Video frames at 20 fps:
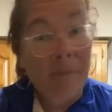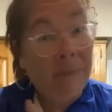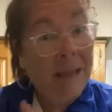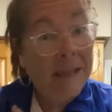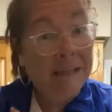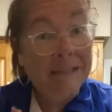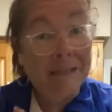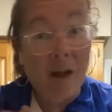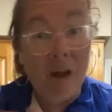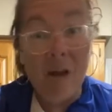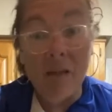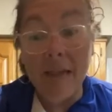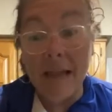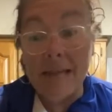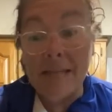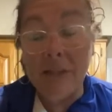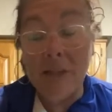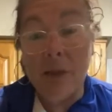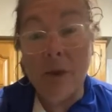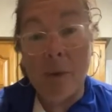That is all
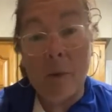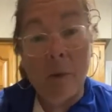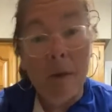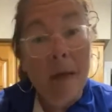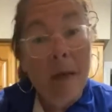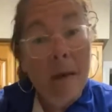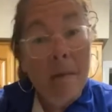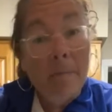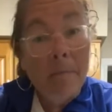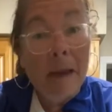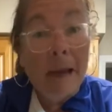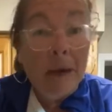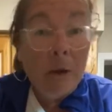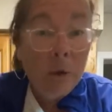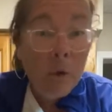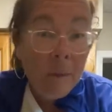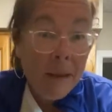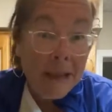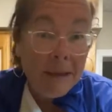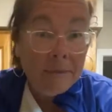I do.
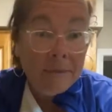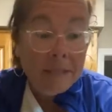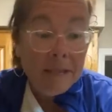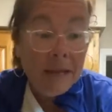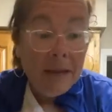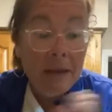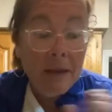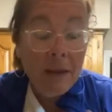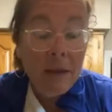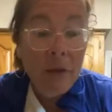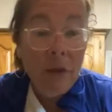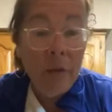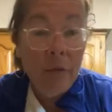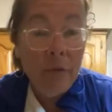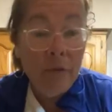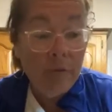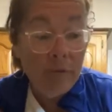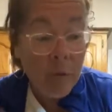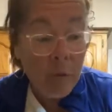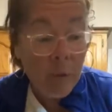Microwaved it
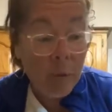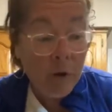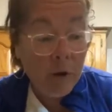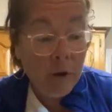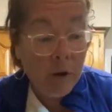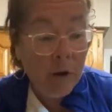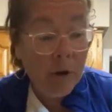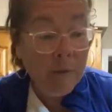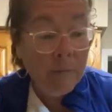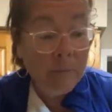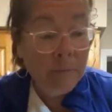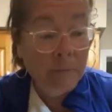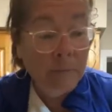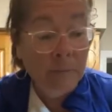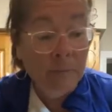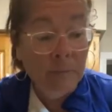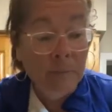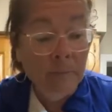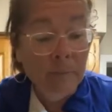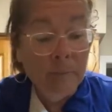for
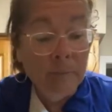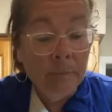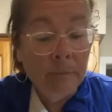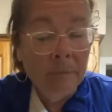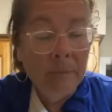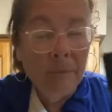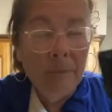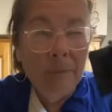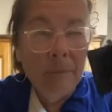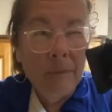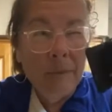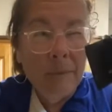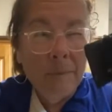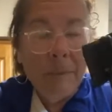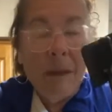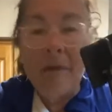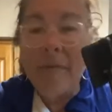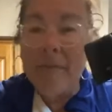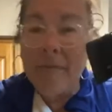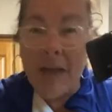
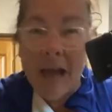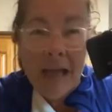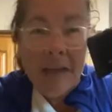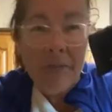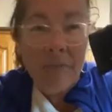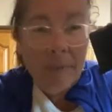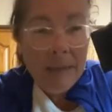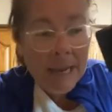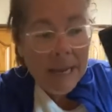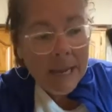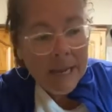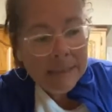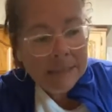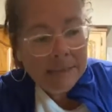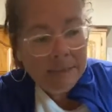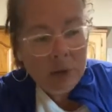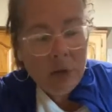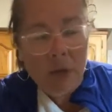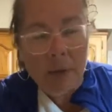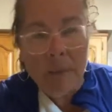about five
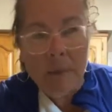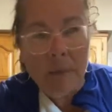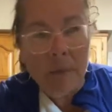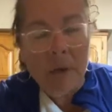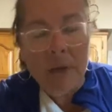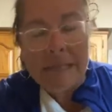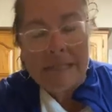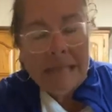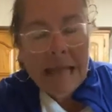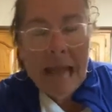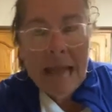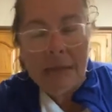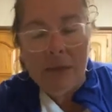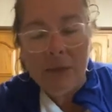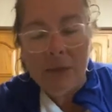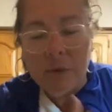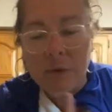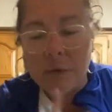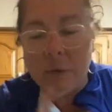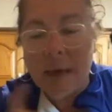minutes. I'm trying to remember because I had to
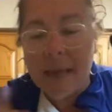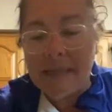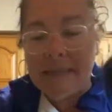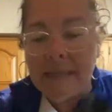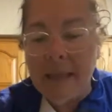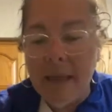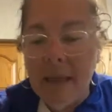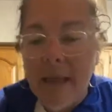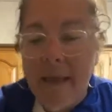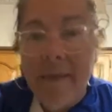do it twice.